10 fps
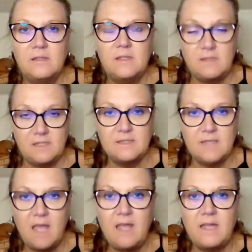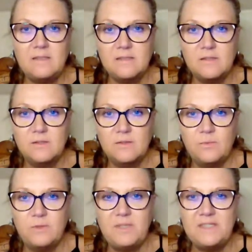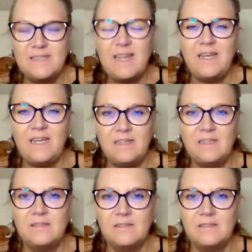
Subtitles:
that this case would be studied.